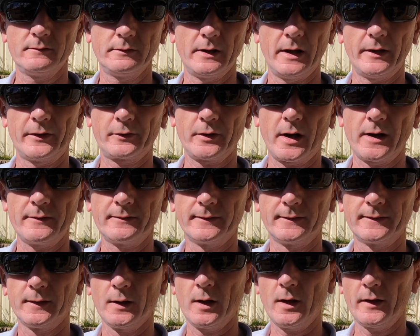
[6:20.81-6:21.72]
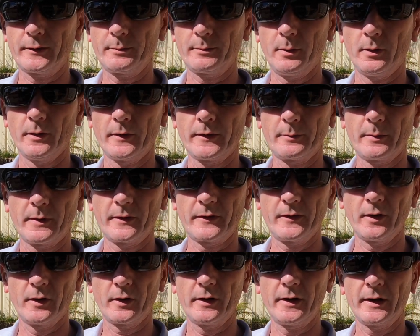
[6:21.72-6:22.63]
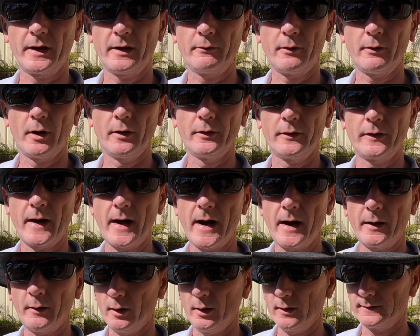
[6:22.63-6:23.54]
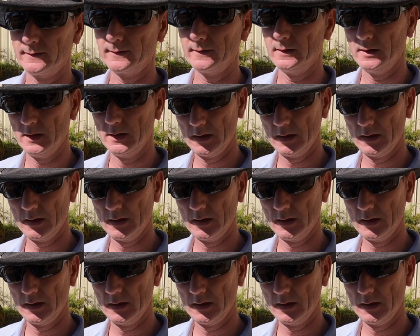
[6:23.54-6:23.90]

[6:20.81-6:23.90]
It's great for fly spots, but it's not going to get road tar off.